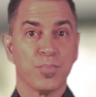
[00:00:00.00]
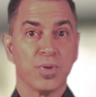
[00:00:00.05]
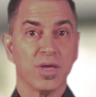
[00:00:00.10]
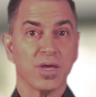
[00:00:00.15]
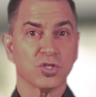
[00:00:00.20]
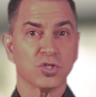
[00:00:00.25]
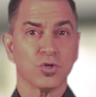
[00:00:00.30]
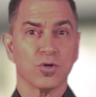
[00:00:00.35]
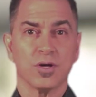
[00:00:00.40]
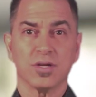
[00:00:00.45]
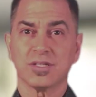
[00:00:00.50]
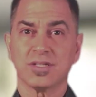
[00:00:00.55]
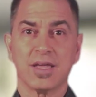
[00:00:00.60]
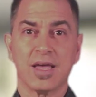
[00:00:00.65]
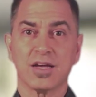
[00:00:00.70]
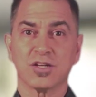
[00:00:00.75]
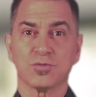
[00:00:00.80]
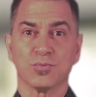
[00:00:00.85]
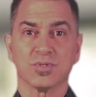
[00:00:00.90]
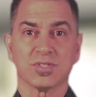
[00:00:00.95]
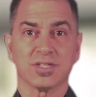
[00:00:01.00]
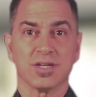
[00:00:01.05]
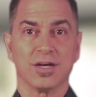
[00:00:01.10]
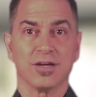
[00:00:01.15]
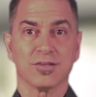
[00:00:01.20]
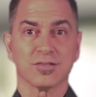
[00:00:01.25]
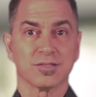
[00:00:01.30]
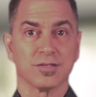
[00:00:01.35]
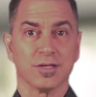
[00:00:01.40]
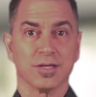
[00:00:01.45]
Picture attachment
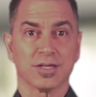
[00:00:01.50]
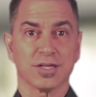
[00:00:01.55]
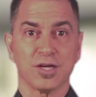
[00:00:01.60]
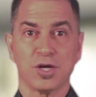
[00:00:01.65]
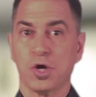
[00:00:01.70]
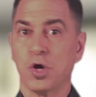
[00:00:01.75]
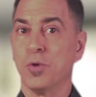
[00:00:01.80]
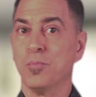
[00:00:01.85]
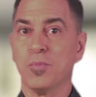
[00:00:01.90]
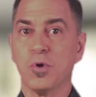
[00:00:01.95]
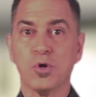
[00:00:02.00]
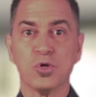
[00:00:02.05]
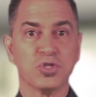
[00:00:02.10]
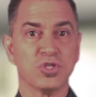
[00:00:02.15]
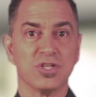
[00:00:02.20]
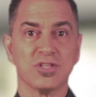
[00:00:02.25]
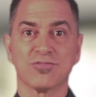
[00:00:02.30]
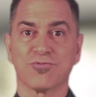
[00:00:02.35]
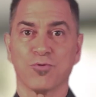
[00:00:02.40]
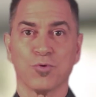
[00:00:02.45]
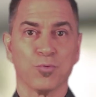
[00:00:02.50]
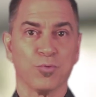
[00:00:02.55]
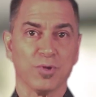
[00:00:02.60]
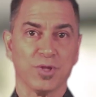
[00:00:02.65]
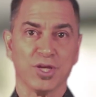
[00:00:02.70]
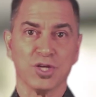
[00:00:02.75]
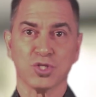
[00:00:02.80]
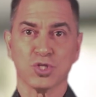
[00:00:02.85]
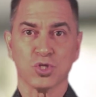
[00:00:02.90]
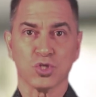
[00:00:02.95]
styles like emojis for
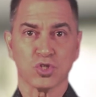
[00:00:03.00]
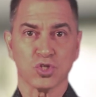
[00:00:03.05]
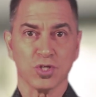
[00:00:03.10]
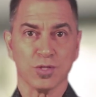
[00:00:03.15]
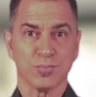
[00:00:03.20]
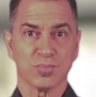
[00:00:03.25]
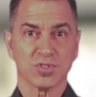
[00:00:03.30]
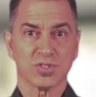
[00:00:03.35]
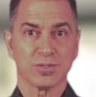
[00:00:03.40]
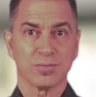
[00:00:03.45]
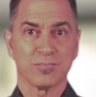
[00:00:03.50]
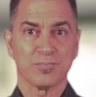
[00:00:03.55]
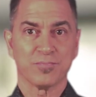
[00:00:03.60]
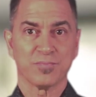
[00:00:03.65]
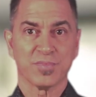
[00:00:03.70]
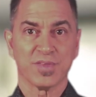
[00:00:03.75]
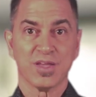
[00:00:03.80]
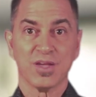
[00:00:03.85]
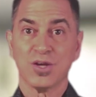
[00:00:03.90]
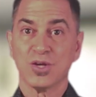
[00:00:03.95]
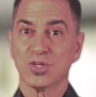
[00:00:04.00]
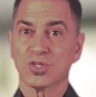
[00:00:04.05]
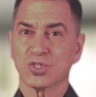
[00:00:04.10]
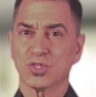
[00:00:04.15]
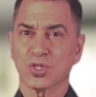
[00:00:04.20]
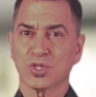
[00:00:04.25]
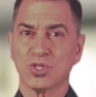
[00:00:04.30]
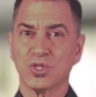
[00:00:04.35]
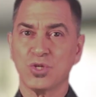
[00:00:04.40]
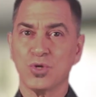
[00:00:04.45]
relationships.
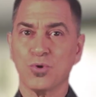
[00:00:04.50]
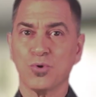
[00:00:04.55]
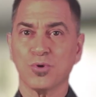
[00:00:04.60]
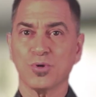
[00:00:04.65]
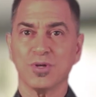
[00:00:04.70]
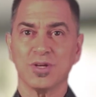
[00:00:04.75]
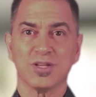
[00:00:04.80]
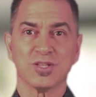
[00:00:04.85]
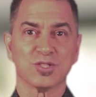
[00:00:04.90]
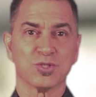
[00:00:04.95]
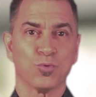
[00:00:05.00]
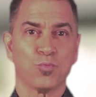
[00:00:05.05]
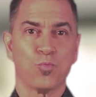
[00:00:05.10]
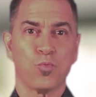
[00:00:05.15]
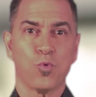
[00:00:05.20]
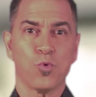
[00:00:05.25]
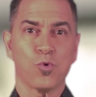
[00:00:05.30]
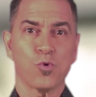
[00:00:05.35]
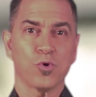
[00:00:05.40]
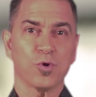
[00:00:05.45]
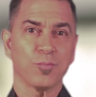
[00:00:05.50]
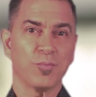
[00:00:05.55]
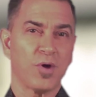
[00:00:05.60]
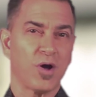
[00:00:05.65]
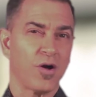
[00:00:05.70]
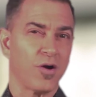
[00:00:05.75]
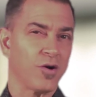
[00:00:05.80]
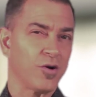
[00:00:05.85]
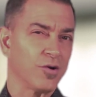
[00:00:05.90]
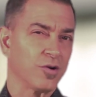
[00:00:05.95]
Secure is a warm
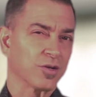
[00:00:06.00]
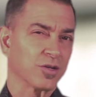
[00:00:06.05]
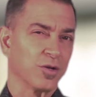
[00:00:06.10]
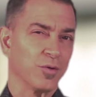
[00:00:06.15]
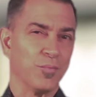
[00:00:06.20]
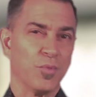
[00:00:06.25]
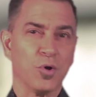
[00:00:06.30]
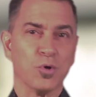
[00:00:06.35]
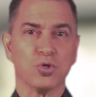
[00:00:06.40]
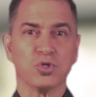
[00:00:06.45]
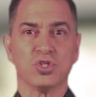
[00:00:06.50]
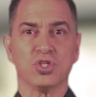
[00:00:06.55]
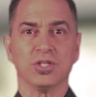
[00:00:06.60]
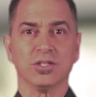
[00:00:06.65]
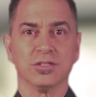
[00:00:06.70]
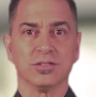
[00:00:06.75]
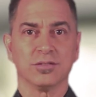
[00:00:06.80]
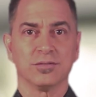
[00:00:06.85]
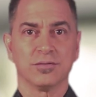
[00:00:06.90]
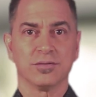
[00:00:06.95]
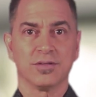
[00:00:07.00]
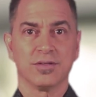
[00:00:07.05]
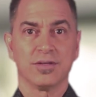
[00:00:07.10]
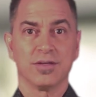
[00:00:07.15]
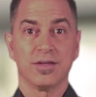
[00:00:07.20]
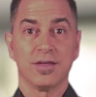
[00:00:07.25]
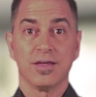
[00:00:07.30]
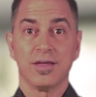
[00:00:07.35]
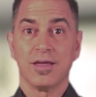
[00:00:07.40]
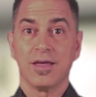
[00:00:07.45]
hug emoji.
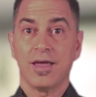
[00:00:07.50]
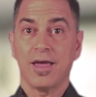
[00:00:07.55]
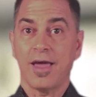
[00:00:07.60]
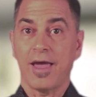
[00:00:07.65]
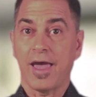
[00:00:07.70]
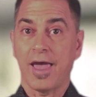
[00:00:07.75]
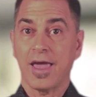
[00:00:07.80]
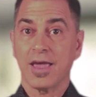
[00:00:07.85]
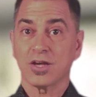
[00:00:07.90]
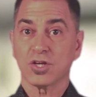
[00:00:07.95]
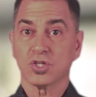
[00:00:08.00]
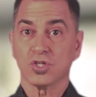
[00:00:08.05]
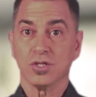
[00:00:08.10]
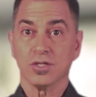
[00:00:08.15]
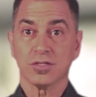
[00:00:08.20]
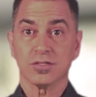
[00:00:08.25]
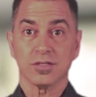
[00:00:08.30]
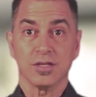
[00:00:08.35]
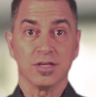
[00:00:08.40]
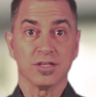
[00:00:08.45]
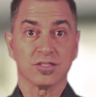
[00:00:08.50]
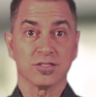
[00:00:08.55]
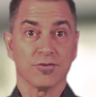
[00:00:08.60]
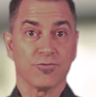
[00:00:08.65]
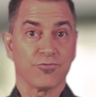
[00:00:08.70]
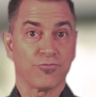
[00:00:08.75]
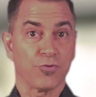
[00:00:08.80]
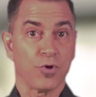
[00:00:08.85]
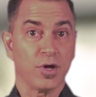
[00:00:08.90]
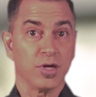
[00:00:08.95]
Anxious is the
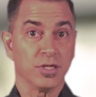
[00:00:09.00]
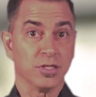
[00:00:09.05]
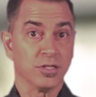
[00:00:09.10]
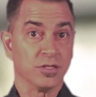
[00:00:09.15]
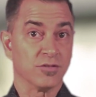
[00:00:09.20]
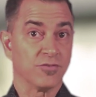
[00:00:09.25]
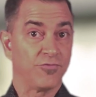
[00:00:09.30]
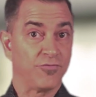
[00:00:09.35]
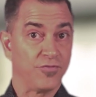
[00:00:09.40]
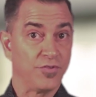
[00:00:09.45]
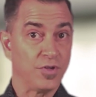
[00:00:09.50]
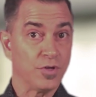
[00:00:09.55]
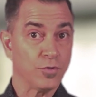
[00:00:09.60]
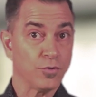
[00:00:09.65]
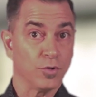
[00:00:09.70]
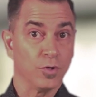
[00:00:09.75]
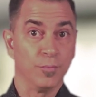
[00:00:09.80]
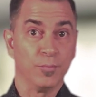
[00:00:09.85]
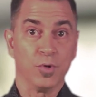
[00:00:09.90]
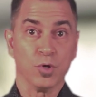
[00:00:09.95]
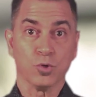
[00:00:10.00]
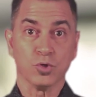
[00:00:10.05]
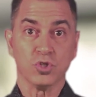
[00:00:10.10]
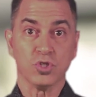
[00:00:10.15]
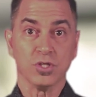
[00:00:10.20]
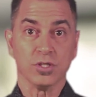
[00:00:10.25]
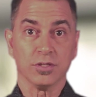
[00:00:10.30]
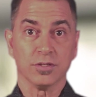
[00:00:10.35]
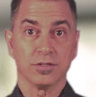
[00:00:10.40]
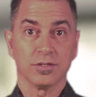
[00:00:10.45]
frightened fear
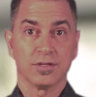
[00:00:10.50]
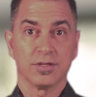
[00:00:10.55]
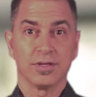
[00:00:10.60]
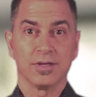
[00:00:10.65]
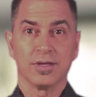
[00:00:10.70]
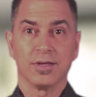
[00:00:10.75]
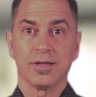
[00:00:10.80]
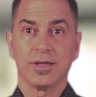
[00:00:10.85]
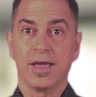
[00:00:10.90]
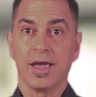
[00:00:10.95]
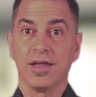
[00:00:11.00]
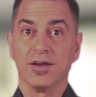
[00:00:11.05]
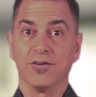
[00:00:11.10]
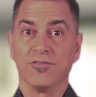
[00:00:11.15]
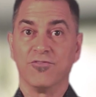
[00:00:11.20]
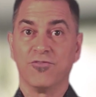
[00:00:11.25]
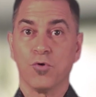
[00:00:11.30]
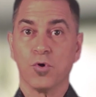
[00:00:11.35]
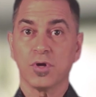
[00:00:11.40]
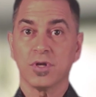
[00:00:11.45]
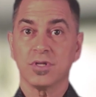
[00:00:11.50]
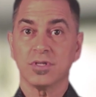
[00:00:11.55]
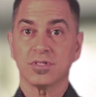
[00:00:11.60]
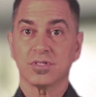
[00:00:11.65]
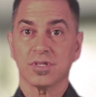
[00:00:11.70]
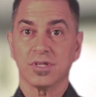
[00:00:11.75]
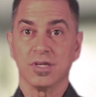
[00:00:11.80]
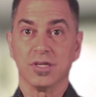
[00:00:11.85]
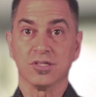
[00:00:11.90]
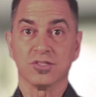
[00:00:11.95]
emoji, and
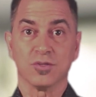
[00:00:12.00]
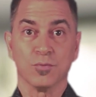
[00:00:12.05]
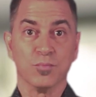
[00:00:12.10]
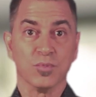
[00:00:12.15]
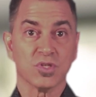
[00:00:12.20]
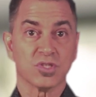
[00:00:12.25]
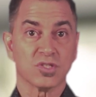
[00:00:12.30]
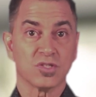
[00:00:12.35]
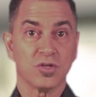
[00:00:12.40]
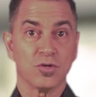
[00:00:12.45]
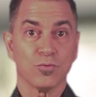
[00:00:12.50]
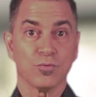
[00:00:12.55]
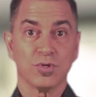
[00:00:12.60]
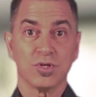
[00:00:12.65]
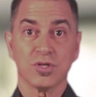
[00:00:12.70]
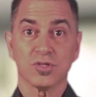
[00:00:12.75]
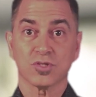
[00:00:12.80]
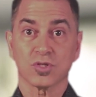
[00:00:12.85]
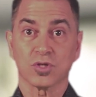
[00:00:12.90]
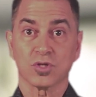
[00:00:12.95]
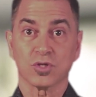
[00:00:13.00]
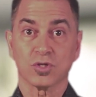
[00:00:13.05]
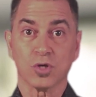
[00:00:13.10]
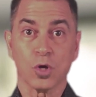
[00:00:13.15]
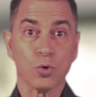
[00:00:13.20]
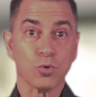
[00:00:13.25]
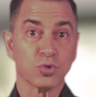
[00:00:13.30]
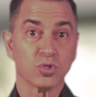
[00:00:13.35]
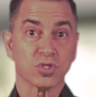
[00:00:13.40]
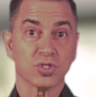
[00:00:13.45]
avoidant is a mysterious
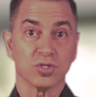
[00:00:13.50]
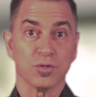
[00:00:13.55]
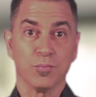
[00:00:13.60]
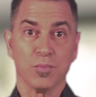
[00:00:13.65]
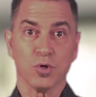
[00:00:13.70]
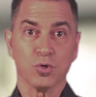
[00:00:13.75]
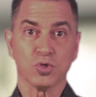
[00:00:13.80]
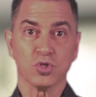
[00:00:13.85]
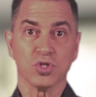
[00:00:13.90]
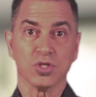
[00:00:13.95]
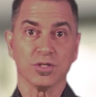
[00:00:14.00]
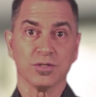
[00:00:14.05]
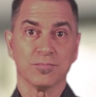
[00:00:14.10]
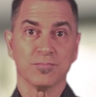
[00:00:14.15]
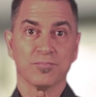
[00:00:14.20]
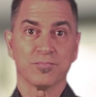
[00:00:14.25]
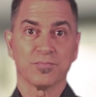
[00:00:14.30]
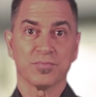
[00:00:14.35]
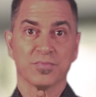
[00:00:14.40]
ghost emoji.